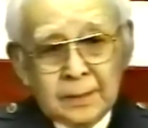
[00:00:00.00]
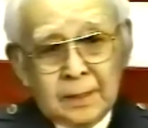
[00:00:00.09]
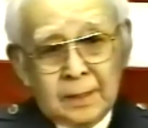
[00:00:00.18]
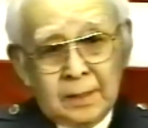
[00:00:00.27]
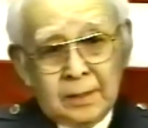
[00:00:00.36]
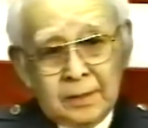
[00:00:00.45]

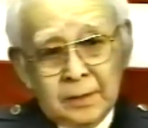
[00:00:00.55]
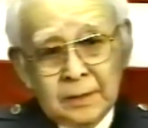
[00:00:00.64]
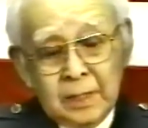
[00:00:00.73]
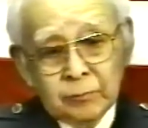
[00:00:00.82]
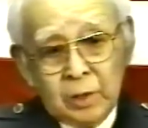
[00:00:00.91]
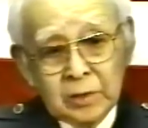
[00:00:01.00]
uh,
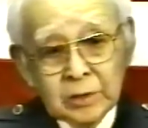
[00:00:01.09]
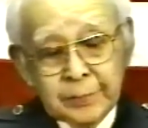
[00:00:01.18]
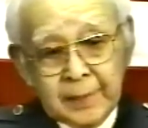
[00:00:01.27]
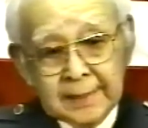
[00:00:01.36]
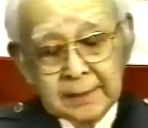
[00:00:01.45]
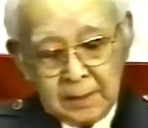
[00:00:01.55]
in
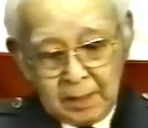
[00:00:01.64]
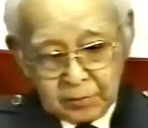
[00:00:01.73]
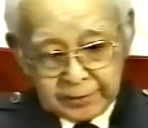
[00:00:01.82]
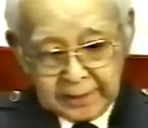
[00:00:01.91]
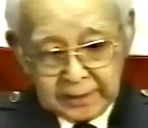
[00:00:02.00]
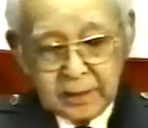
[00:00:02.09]
retrospect, I was
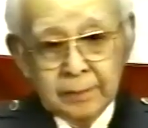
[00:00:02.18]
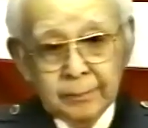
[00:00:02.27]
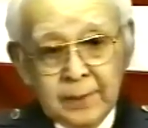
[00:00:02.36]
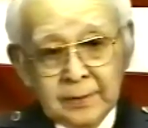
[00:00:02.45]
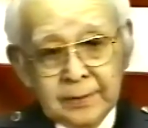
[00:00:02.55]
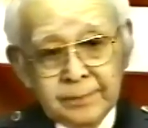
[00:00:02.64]
thinking
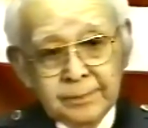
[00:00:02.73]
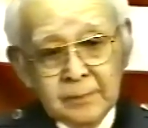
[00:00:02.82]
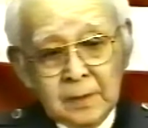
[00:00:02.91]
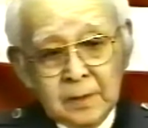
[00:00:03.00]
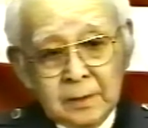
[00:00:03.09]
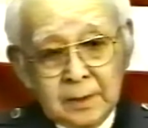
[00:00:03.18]
about
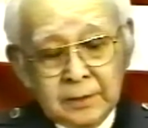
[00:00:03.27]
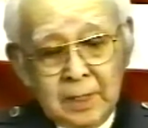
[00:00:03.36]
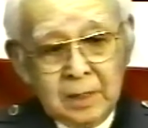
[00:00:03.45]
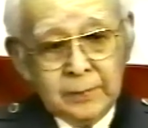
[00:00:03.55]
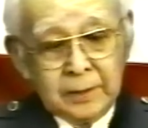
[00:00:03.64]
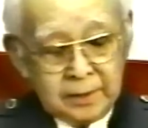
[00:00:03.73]
the
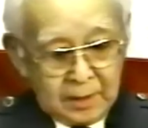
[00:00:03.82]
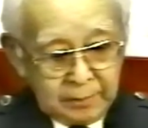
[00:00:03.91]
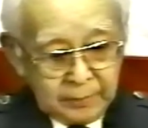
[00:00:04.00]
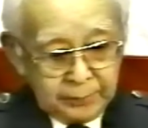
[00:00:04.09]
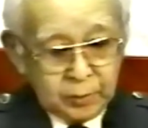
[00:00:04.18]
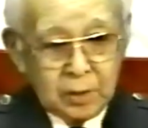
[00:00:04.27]
time that the
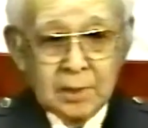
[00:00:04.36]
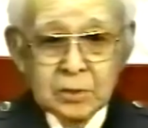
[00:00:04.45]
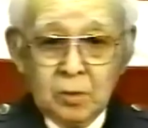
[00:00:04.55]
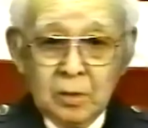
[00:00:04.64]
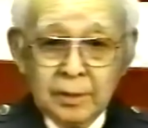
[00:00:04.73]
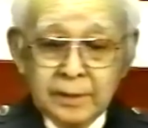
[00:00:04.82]
army put us
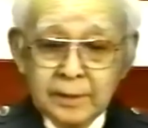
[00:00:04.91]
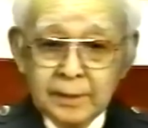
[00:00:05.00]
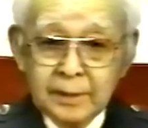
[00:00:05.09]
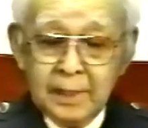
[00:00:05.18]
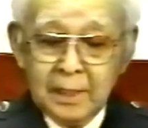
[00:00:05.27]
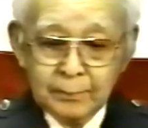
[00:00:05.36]
all in the
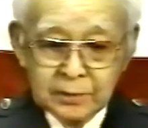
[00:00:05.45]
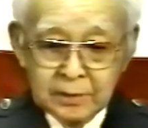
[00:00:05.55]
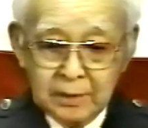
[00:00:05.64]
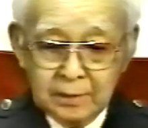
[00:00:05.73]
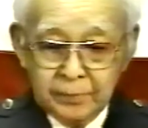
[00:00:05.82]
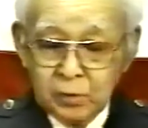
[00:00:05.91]
camps
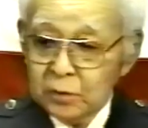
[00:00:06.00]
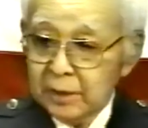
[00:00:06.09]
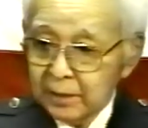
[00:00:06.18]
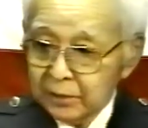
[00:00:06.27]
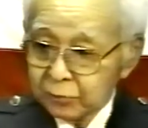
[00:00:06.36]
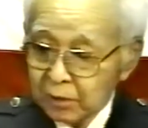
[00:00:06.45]
uh, because they
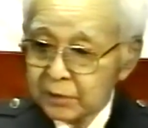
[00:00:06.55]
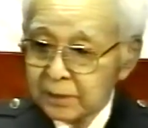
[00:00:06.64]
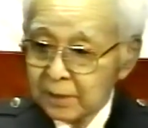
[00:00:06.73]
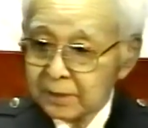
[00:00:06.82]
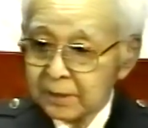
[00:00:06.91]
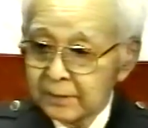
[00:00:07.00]
didn't trust
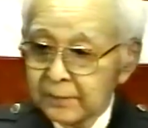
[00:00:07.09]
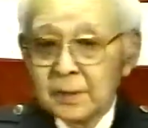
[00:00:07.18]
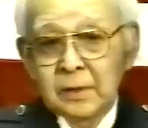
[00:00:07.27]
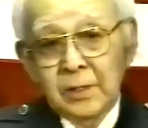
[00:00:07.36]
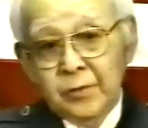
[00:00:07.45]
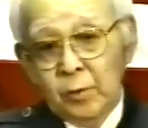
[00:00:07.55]
us,
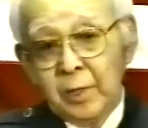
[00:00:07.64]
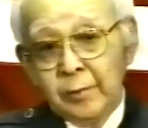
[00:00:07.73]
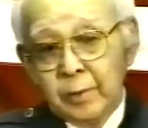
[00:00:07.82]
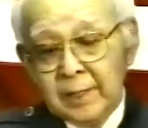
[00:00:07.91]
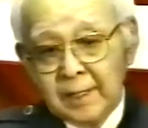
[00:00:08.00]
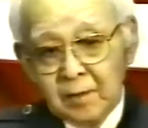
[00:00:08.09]

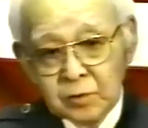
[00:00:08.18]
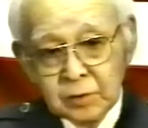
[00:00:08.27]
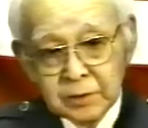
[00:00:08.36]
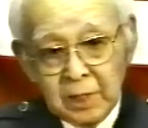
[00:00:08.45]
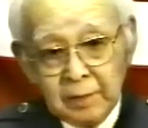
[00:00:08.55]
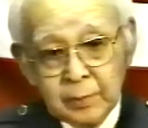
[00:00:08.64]

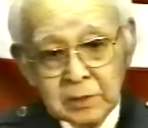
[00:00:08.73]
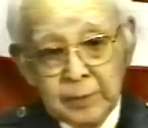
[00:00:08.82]
33,000 Japanese